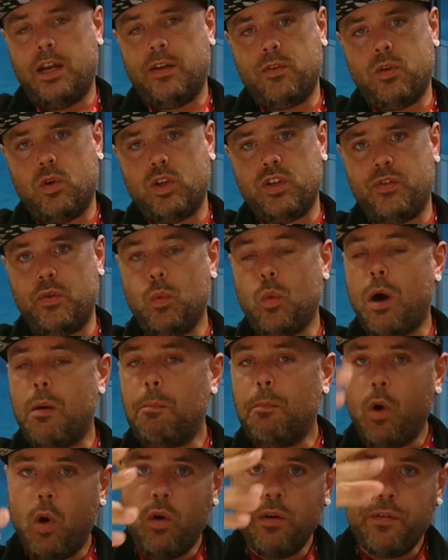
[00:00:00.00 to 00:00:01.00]
And, of course, if you
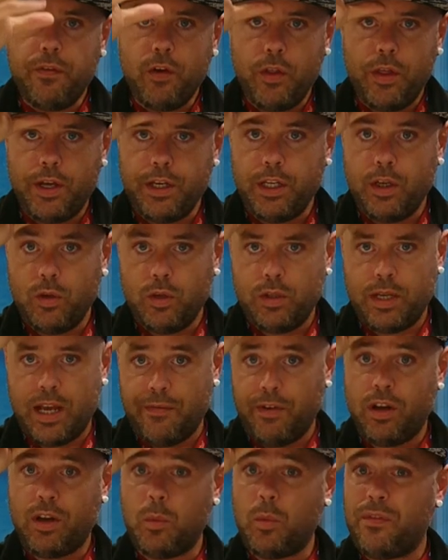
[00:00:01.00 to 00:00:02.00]
want more further news,
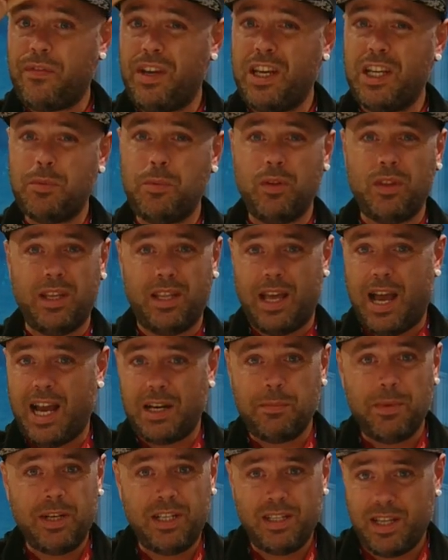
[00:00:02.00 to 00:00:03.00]
have a look at with Facebook. The
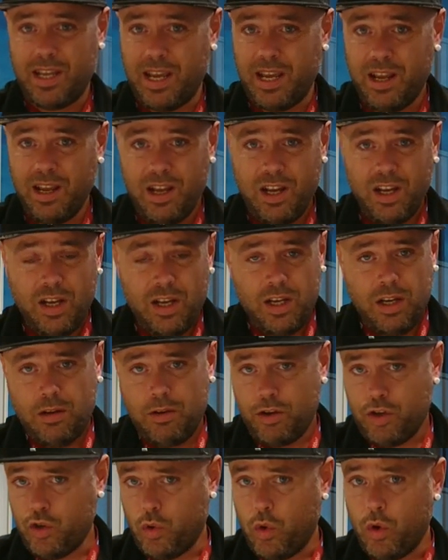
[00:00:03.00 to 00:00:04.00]
admins there
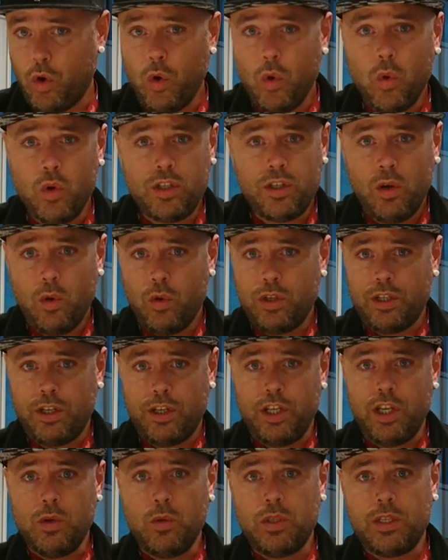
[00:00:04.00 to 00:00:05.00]
show loads and loads
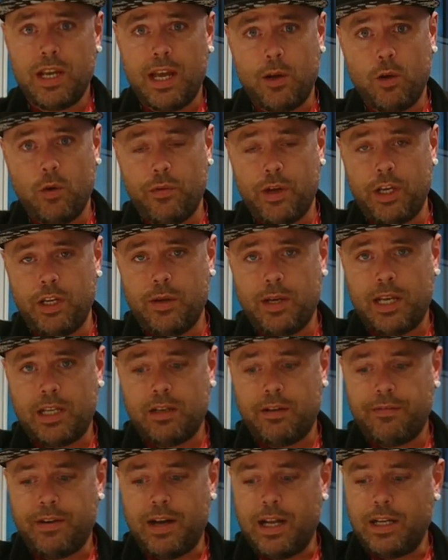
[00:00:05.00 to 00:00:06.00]
of news. Head over to
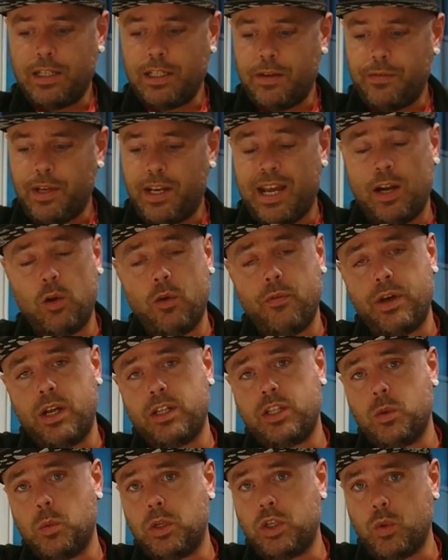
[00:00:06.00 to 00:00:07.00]
Newcastle Fans T V and head
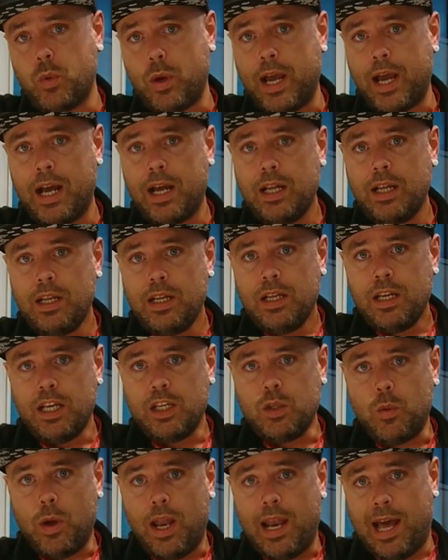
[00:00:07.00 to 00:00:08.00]
over to a Twitter
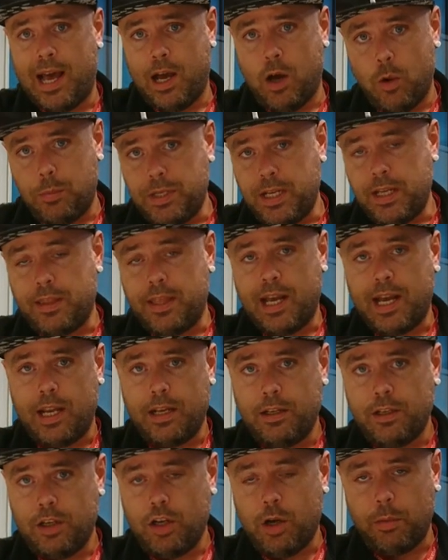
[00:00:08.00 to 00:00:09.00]
as well. I'll update
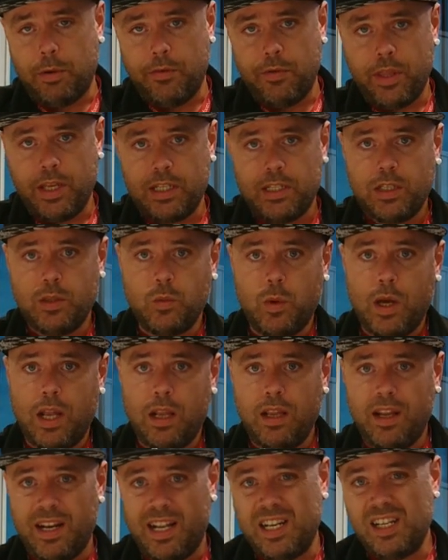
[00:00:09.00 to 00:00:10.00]
that and a couple of others as
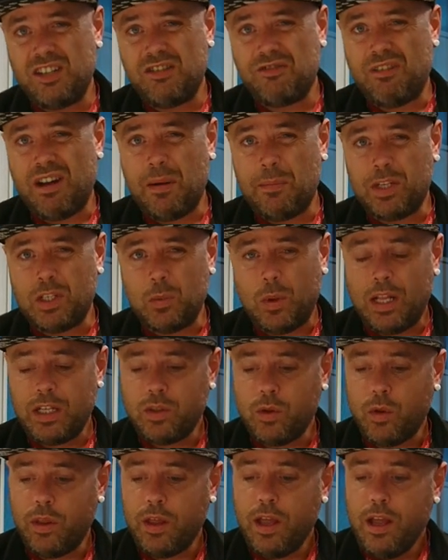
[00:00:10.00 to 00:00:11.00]
well, and Instagram as well.
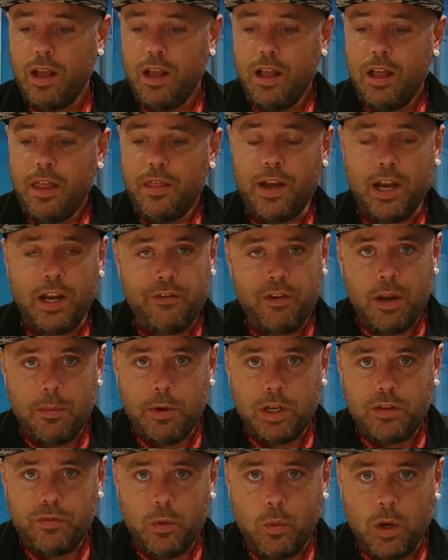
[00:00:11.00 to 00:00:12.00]
So thank you very
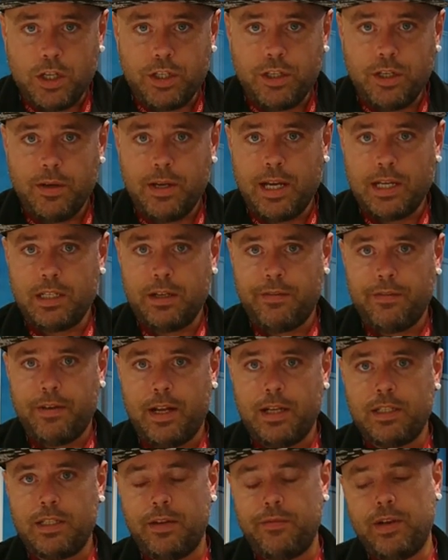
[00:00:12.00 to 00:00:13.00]
much for watching Newcastle
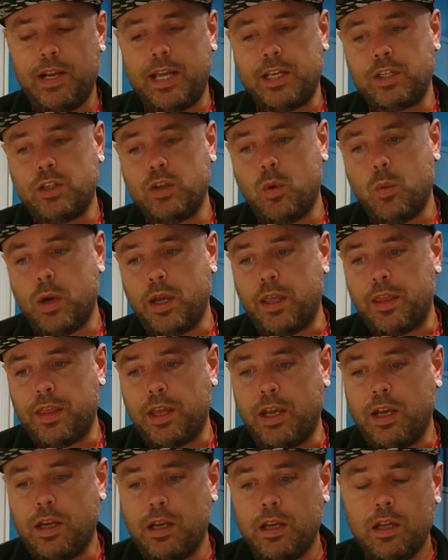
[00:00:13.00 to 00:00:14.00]
Fans T V. Let us know what you
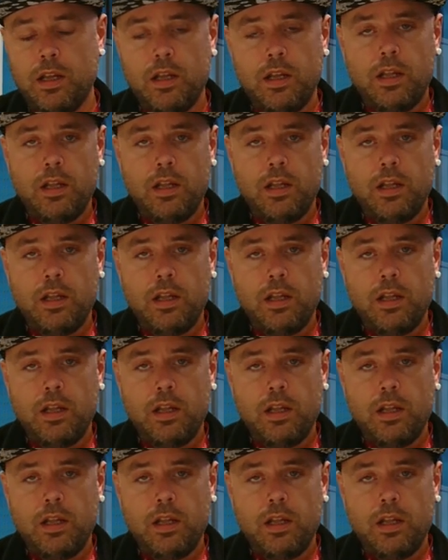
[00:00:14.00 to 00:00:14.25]
think